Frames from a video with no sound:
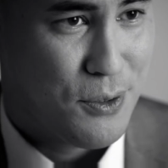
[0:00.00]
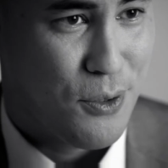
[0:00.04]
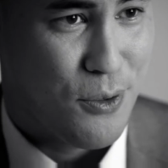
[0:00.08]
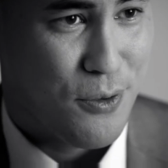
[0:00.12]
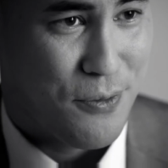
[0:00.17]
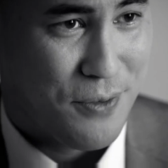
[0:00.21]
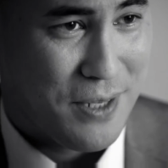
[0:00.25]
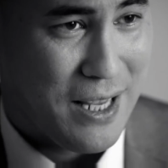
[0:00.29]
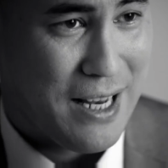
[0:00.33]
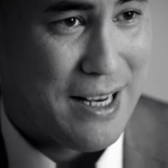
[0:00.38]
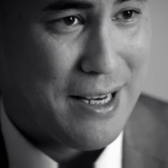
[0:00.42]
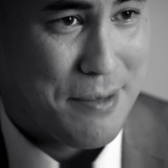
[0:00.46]

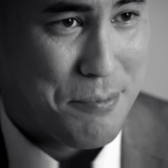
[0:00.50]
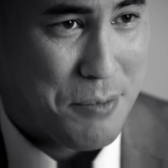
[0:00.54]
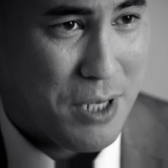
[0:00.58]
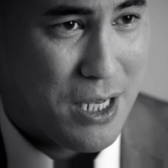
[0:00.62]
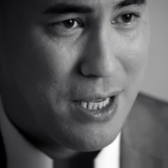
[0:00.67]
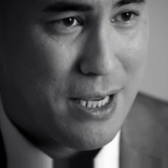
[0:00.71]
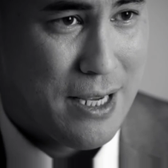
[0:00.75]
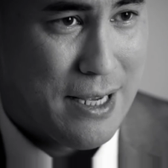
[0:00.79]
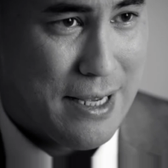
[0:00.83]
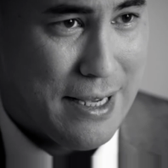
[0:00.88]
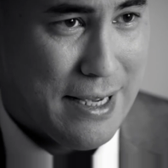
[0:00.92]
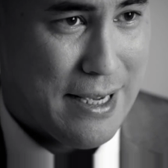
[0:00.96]
sort of getting
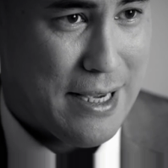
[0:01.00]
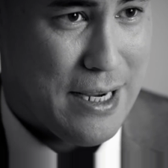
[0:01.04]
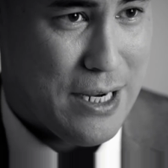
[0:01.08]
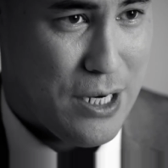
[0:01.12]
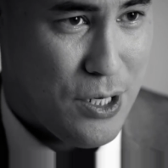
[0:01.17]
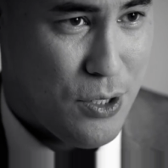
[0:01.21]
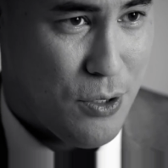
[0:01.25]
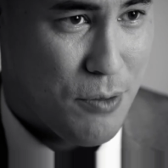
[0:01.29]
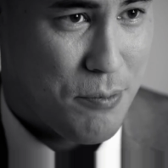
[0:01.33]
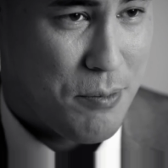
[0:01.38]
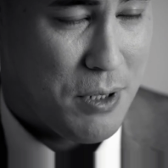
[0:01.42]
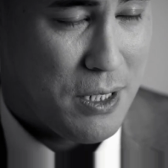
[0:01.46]
my,
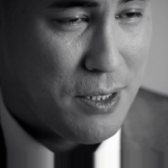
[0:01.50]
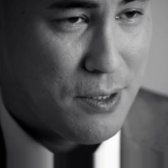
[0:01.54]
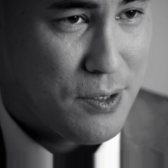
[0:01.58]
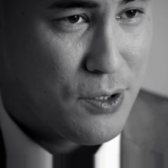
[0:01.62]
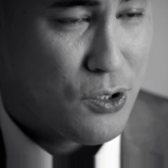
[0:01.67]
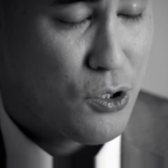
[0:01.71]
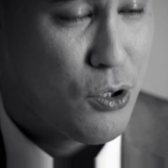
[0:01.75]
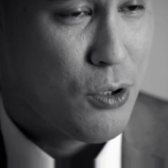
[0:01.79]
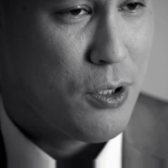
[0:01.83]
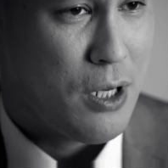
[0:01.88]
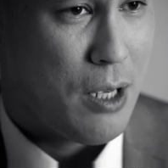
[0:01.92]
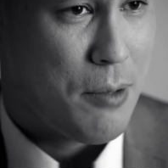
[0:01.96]
you know, being
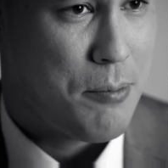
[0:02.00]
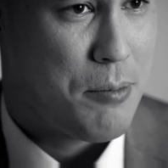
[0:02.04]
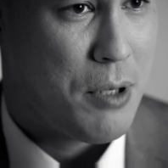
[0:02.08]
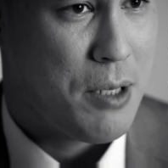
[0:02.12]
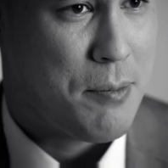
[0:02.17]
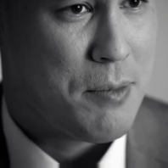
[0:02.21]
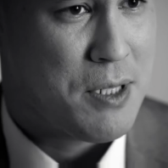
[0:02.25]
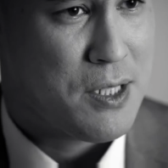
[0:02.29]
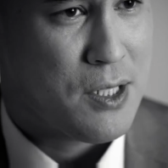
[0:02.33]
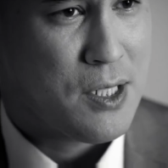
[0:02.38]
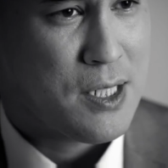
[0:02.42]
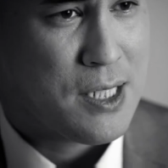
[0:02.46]
stood up by
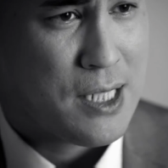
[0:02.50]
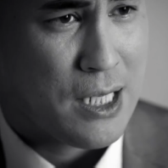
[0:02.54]
Mrs.